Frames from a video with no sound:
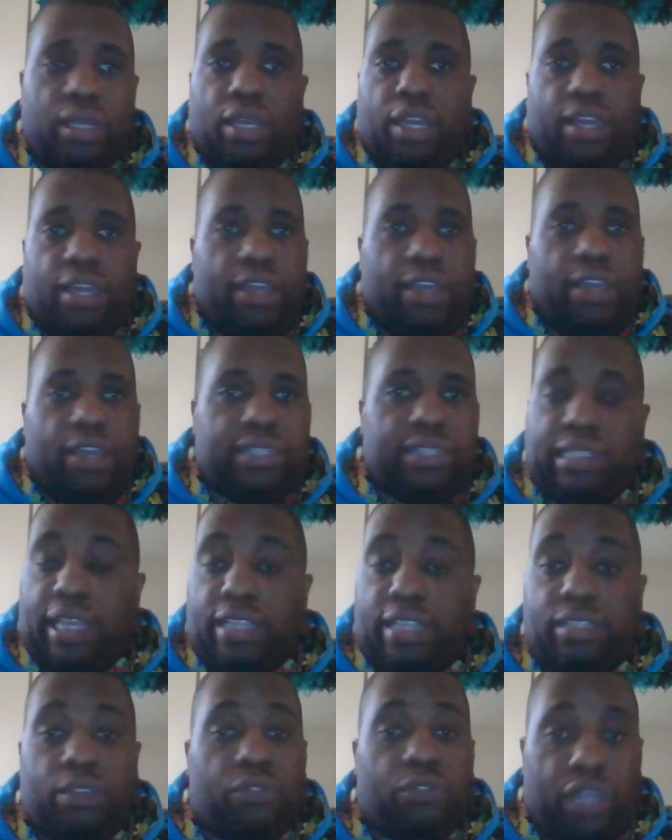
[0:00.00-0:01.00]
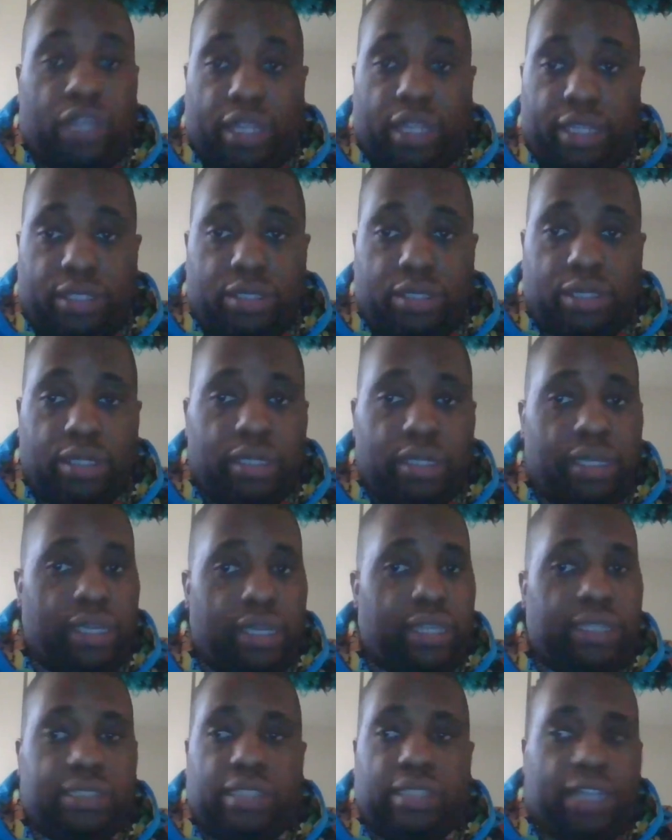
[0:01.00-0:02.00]
It takes a village.
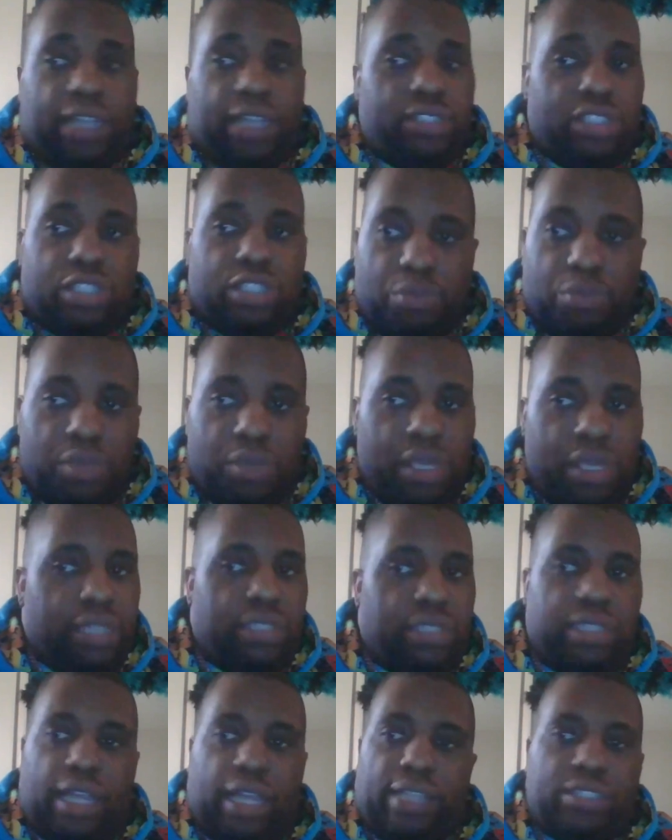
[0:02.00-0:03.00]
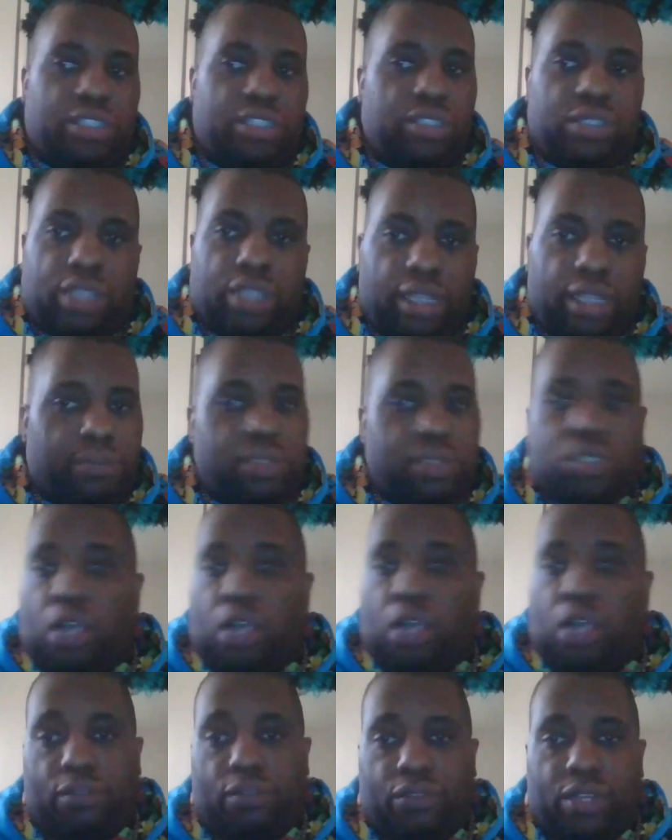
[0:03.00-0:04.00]
It's not just me. It's not just them. It's
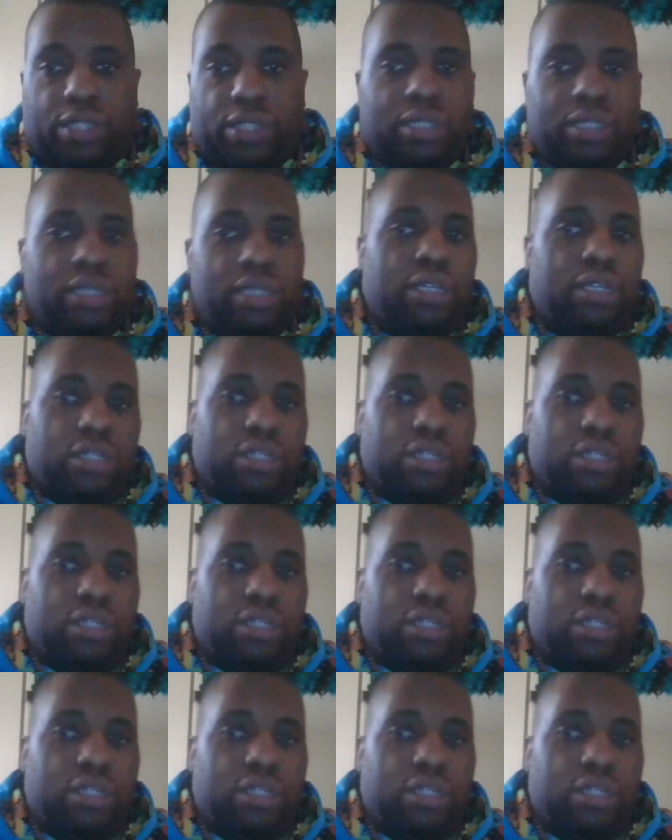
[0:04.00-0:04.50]
all of us.